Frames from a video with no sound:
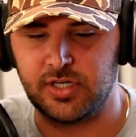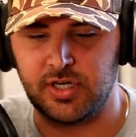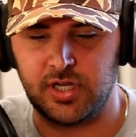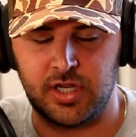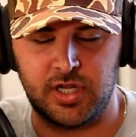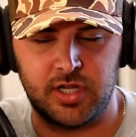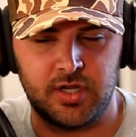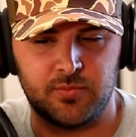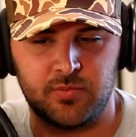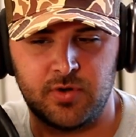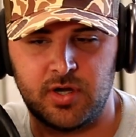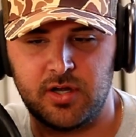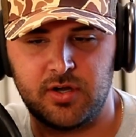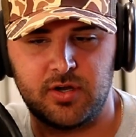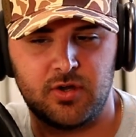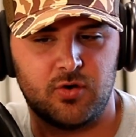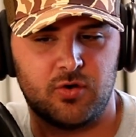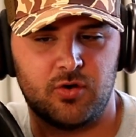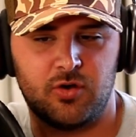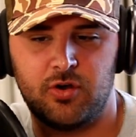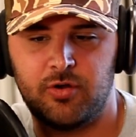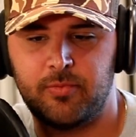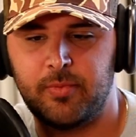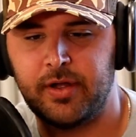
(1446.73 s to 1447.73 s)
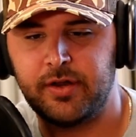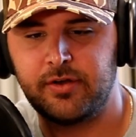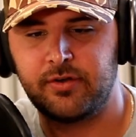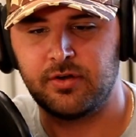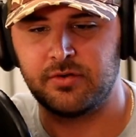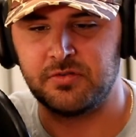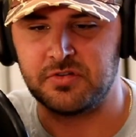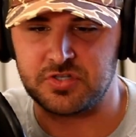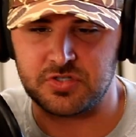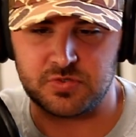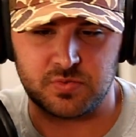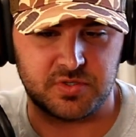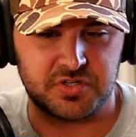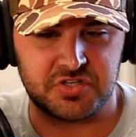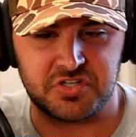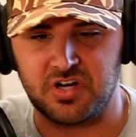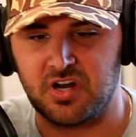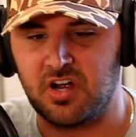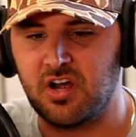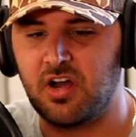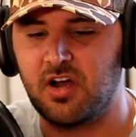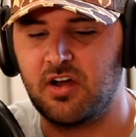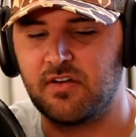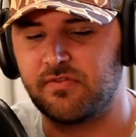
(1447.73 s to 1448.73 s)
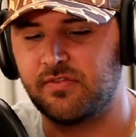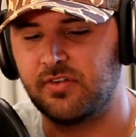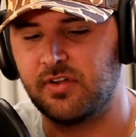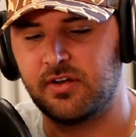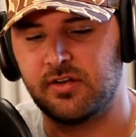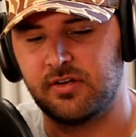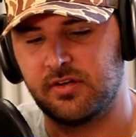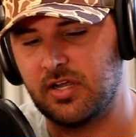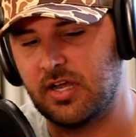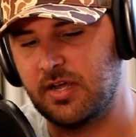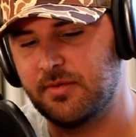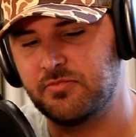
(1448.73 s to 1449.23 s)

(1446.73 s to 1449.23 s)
And hey, when I go home, I turn the switch off and